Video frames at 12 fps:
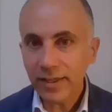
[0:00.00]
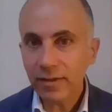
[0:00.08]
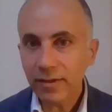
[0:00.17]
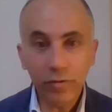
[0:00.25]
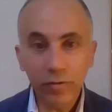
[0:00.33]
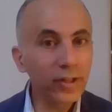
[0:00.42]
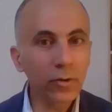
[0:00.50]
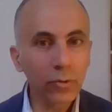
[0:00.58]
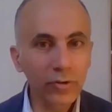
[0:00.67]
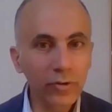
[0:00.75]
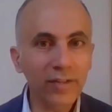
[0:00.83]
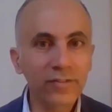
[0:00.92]
thinking, to think
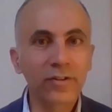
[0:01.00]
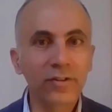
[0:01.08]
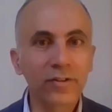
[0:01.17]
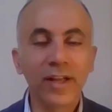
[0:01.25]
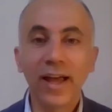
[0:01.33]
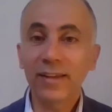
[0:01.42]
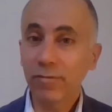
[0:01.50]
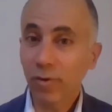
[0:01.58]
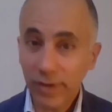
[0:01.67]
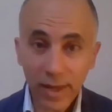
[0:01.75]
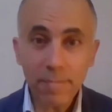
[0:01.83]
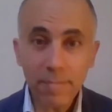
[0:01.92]
with others,
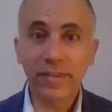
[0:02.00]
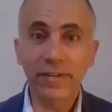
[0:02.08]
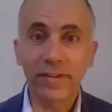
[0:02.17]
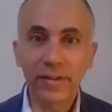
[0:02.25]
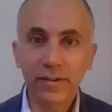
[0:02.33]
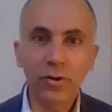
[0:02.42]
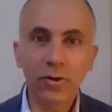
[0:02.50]
and for empathy,